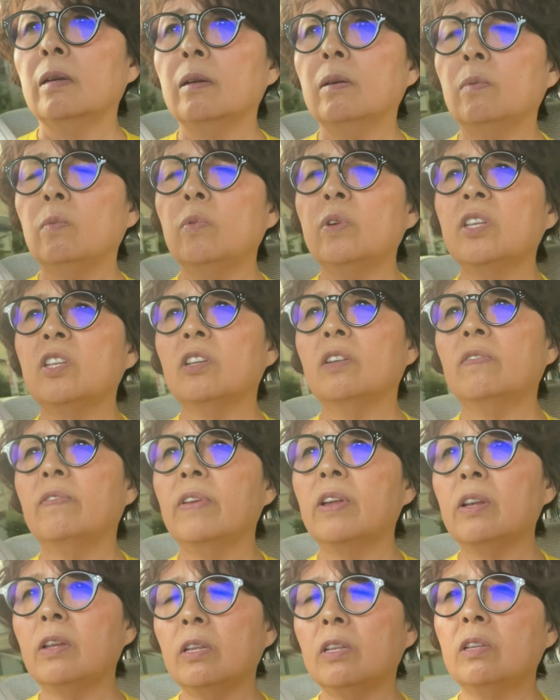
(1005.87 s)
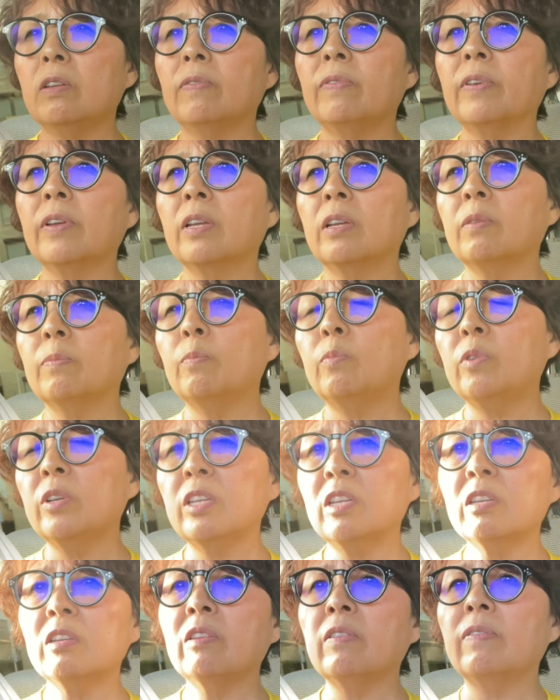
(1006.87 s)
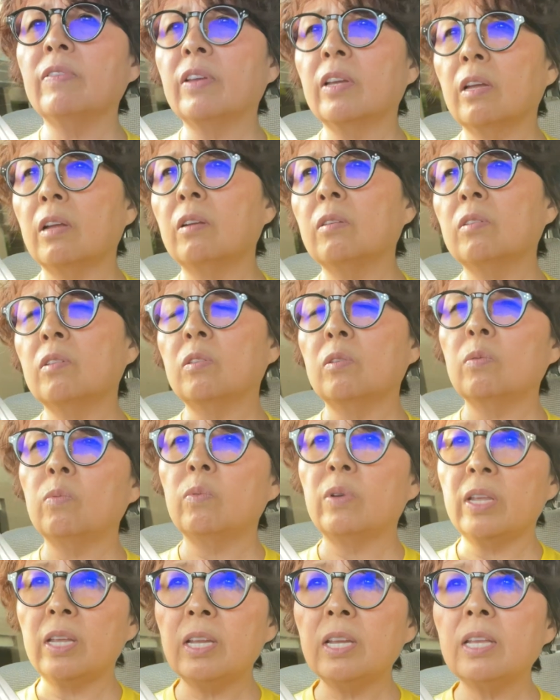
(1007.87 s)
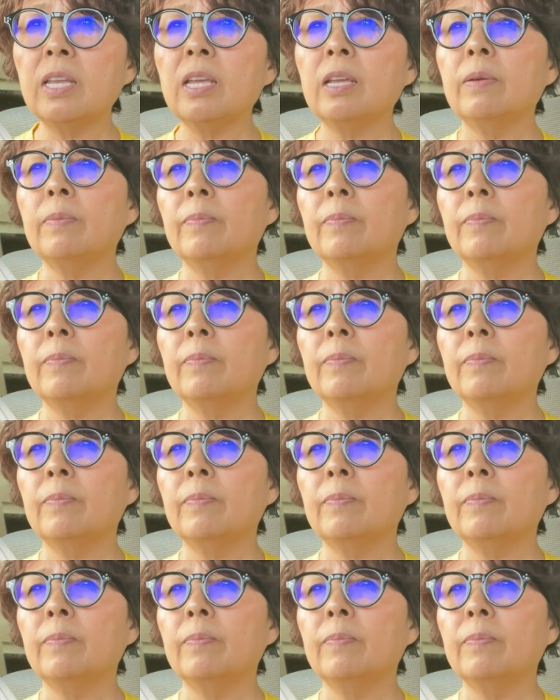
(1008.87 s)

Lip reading: which are pretty difficult to read.